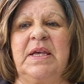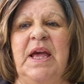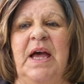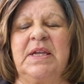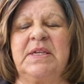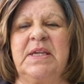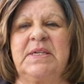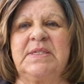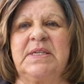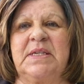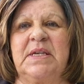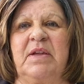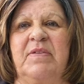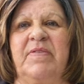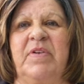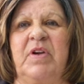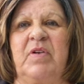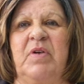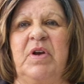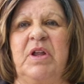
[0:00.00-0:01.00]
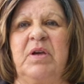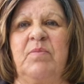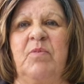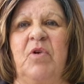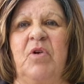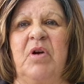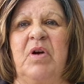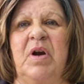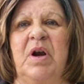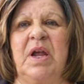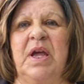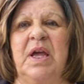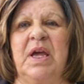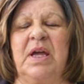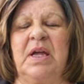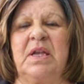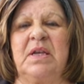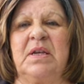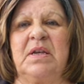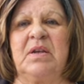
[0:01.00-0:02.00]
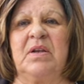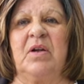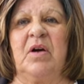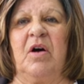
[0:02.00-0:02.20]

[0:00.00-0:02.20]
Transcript: Leanne doesn't live here anymore, and